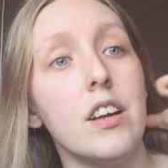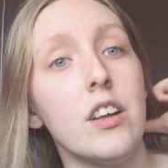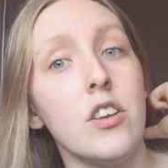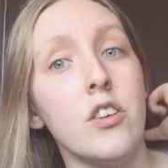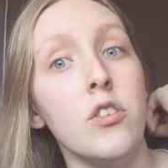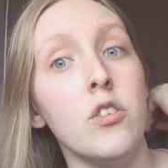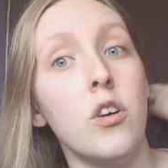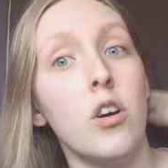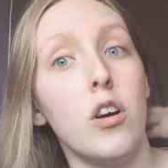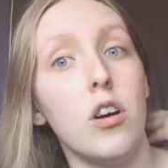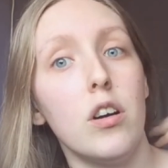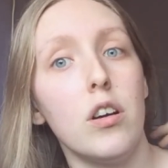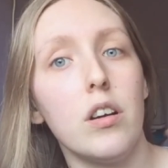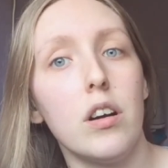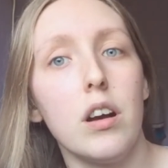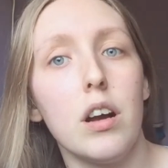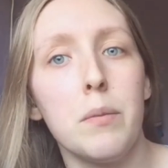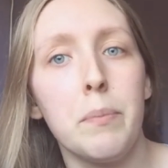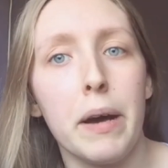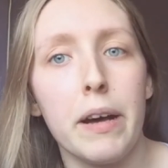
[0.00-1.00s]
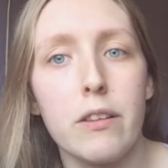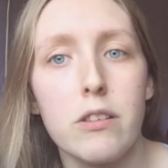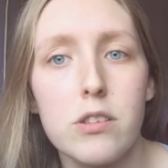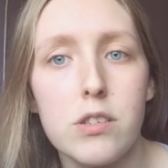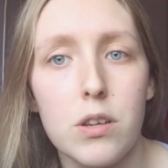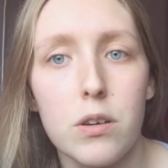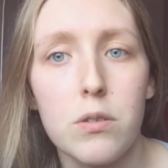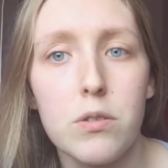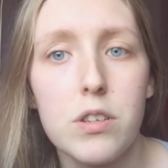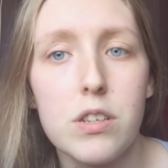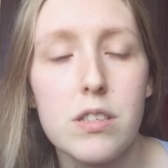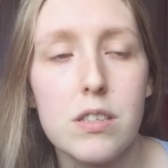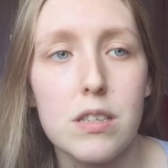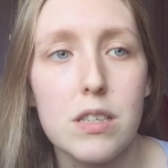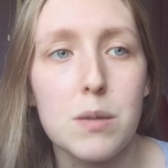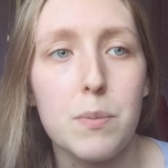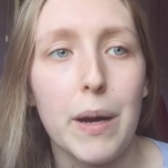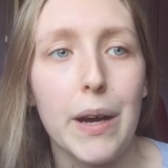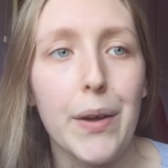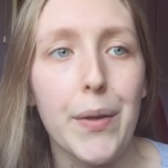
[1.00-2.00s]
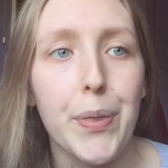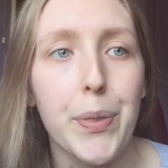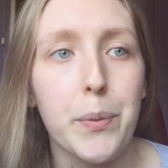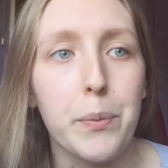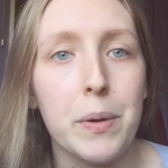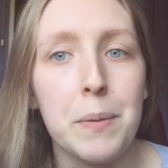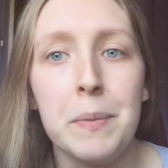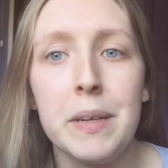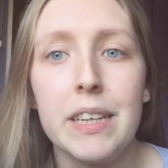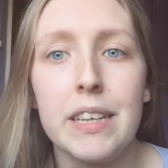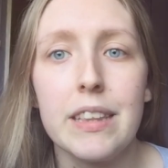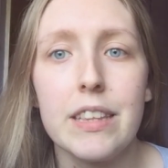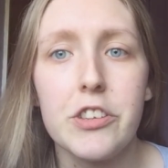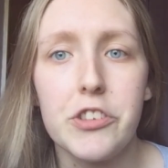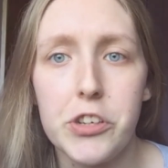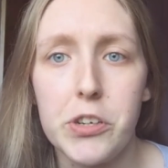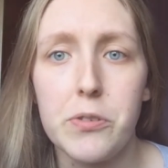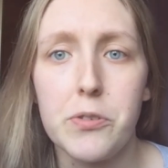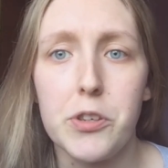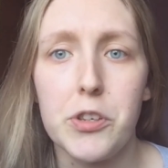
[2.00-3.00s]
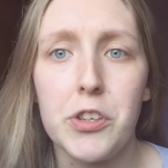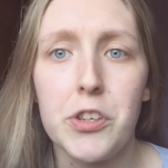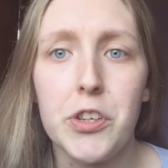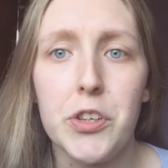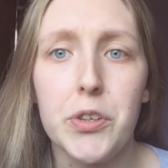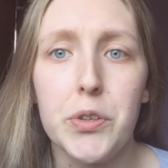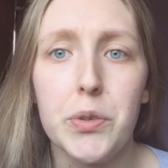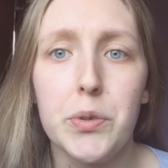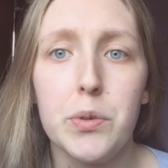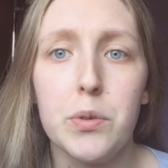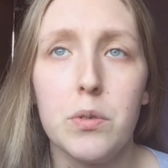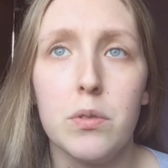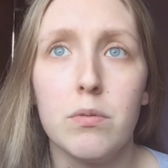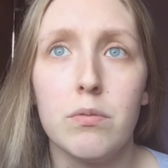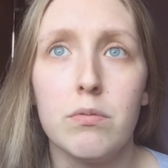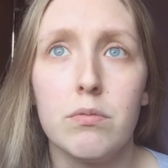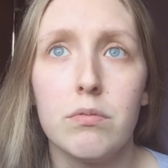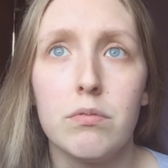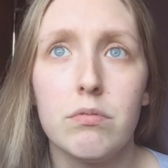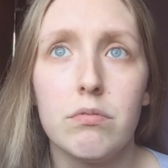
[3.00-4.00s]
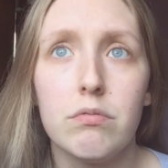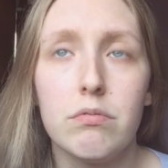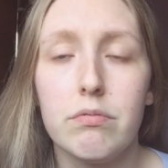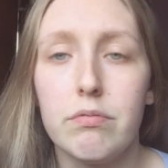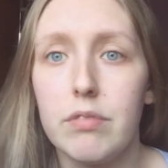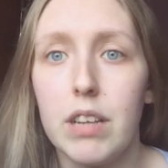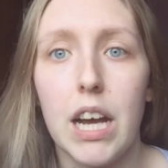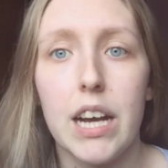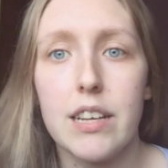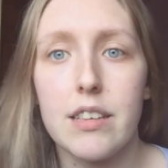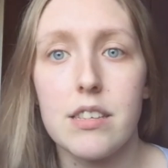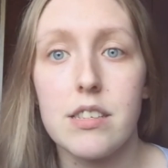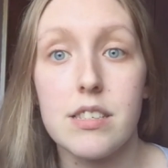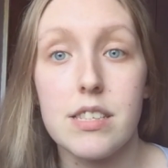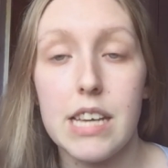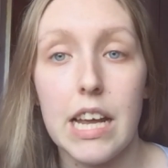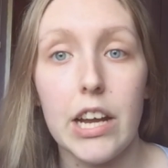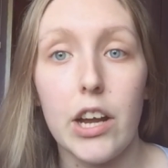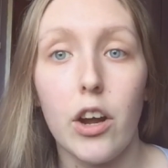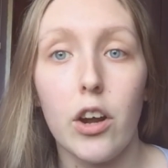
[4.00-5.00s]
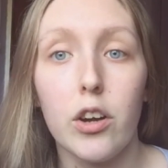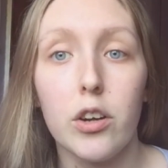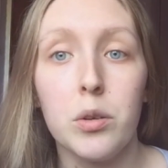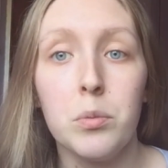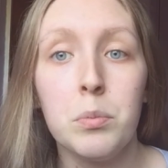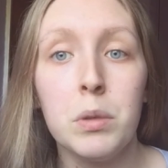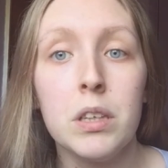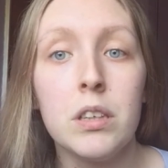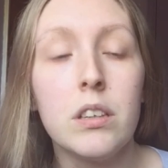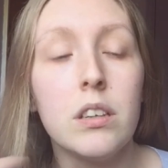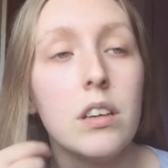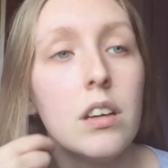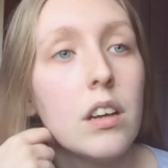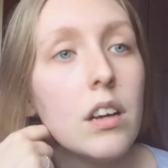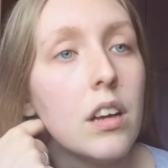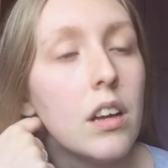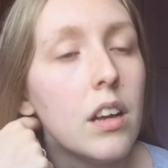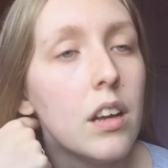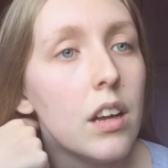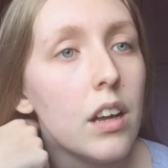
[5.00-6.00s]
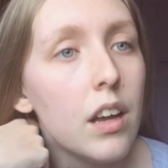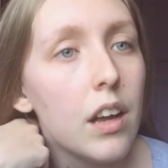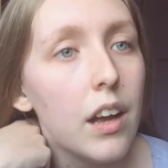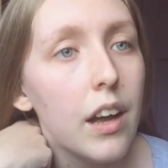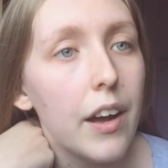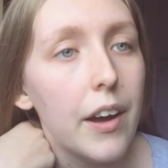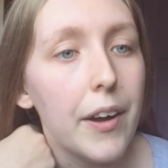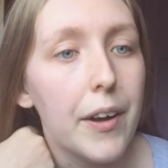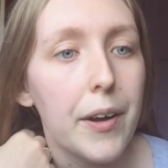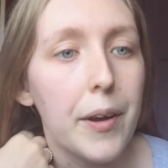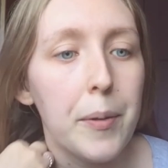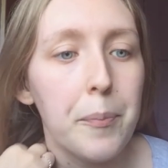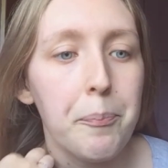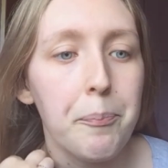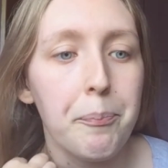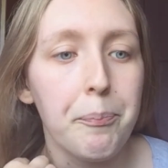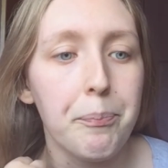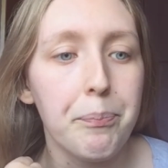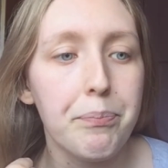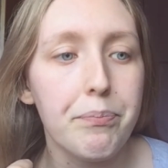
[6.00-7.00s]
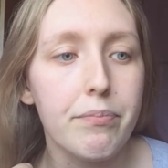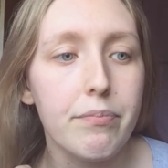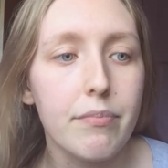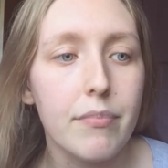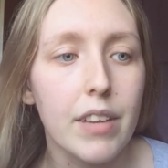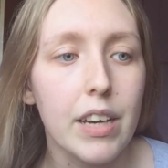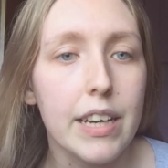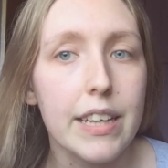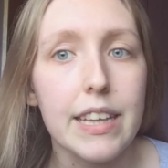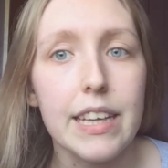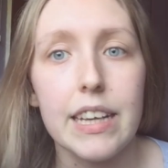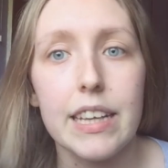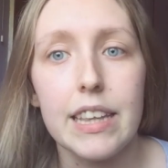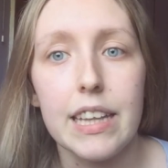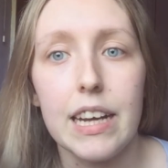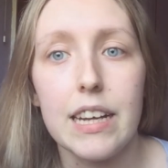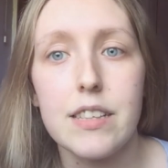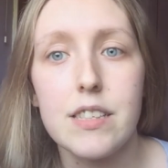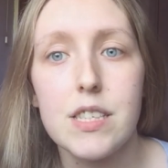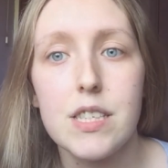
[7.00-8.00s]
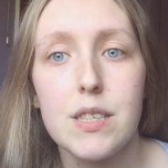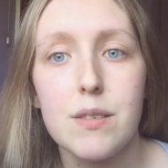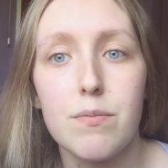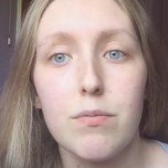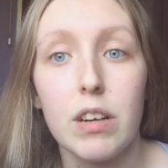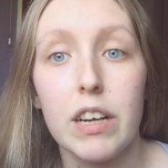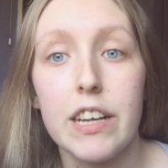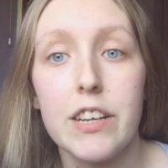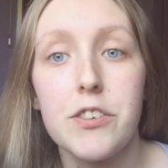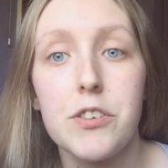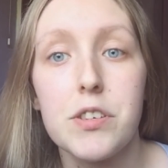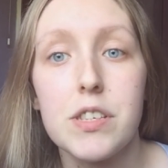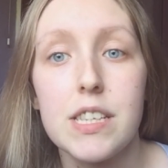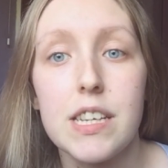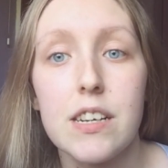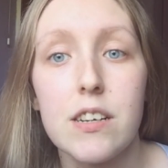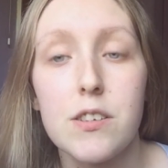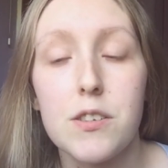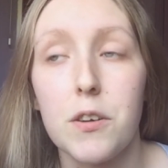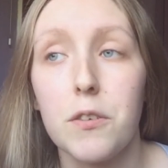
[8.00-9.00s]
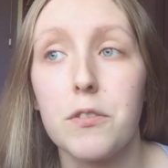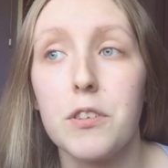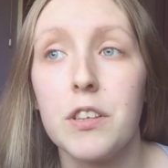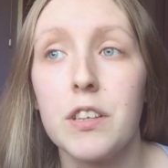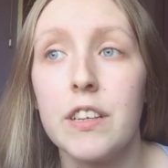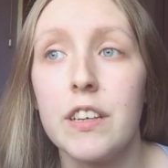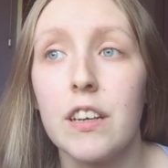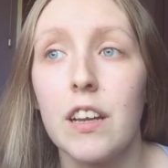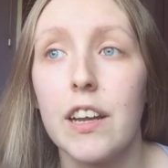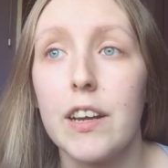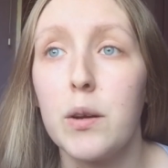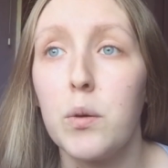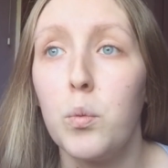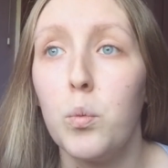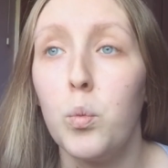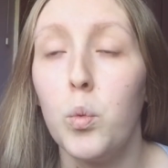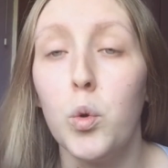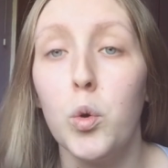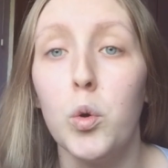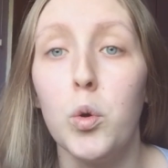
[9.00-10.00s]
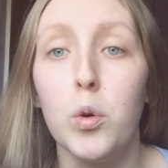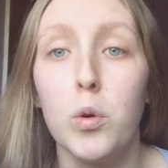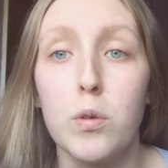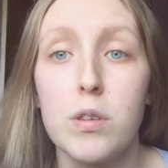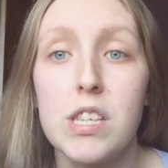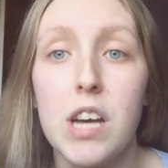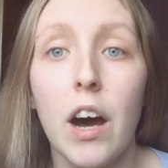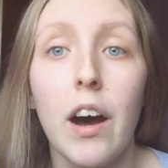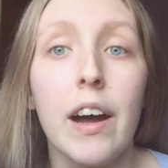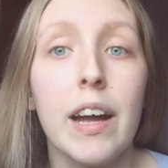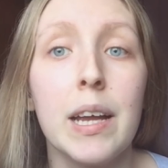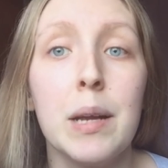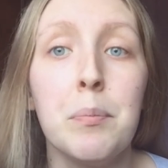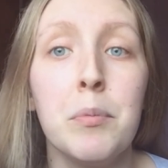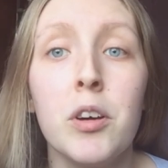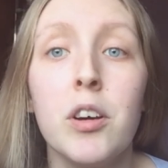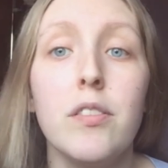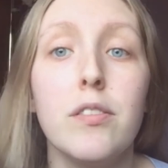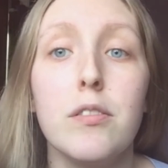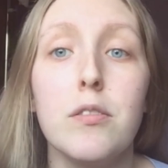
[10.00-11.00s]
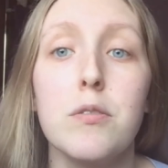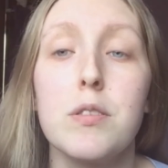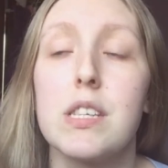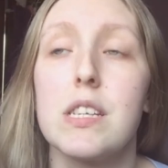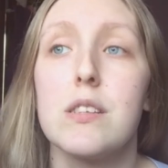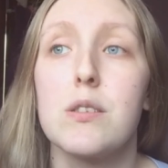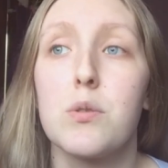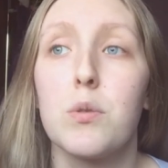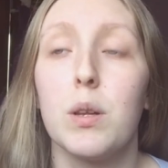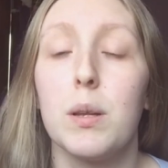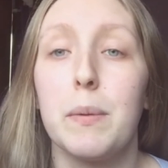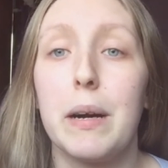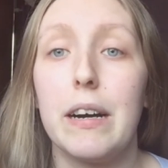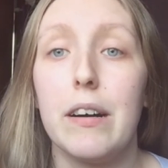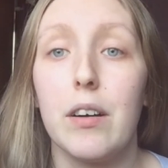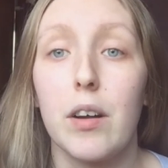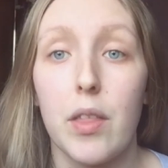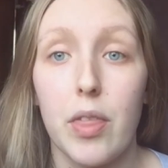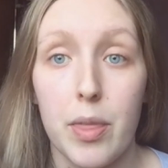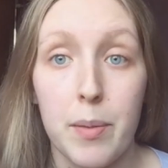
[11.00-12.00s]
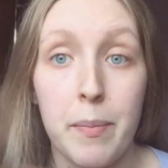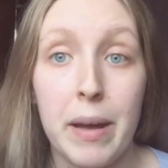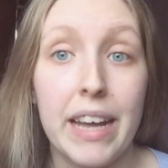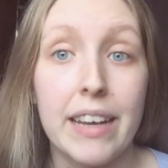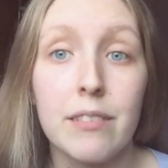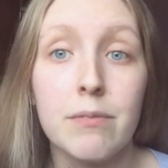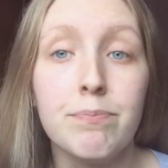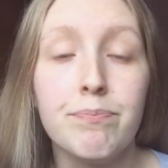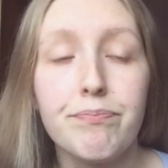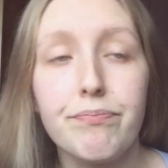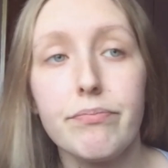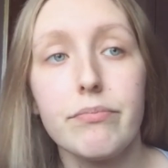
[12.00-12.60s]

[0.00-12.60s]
not about the soldiers, it's about the women and the children who had to stay home. I think that's really interesting because often in wartime novels it's all about the men.